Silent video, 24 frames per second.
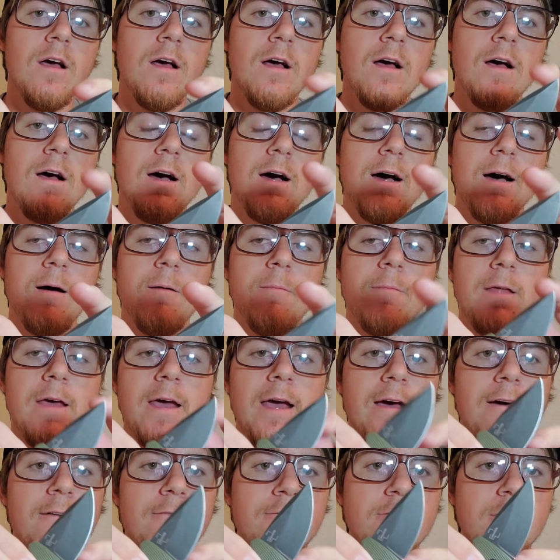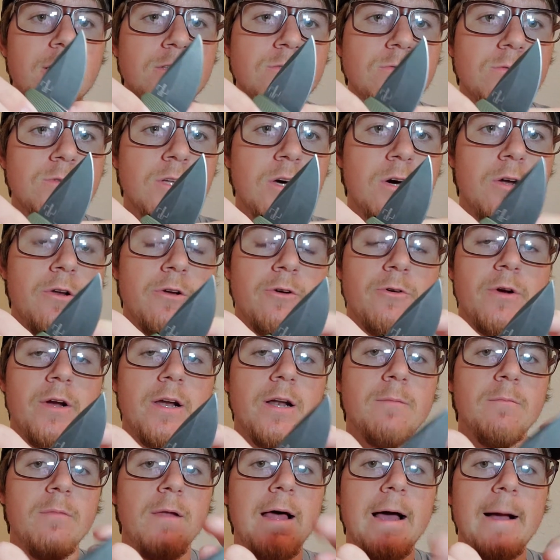They have this one, the OD green
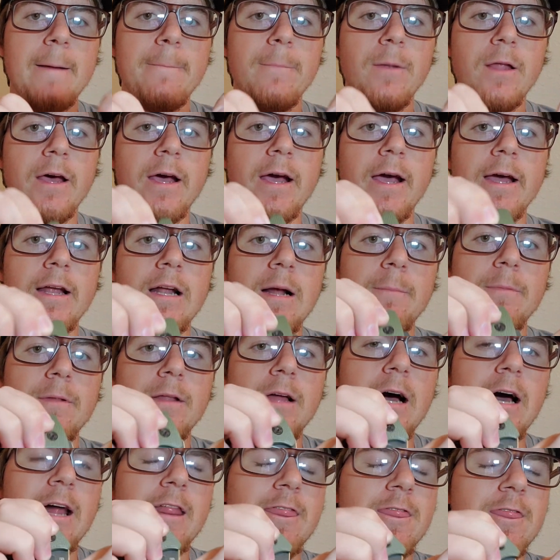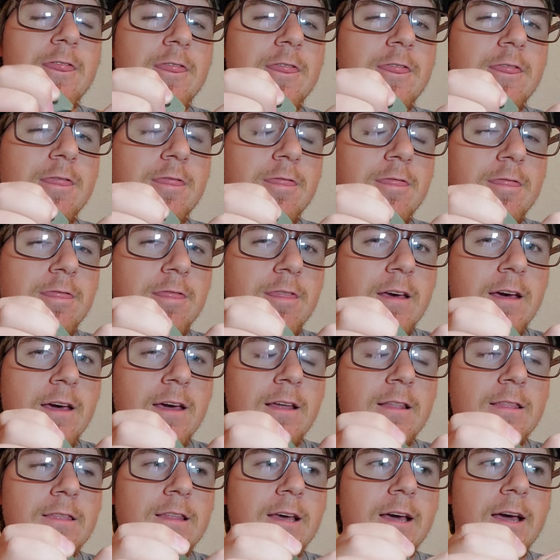and black blade. I
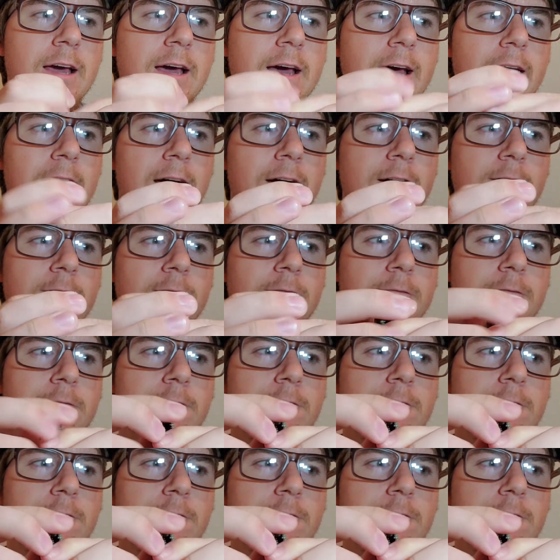think they have